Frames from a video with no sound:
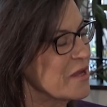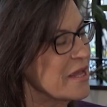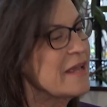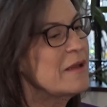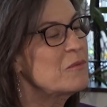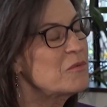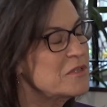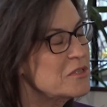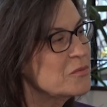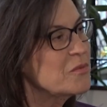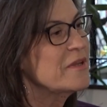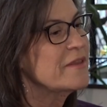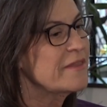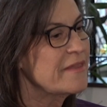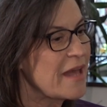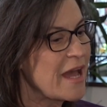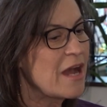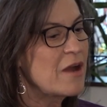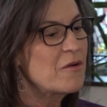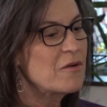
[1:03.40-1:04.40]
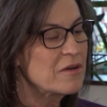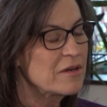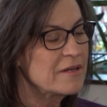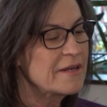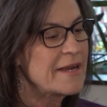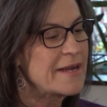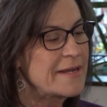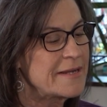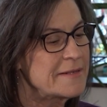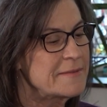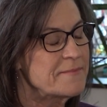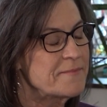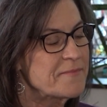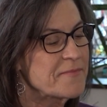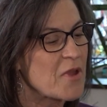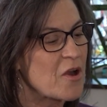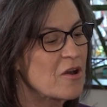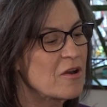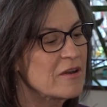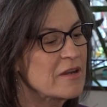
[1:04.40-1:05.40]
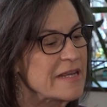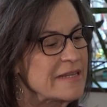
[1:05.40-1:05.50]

It was with our um, our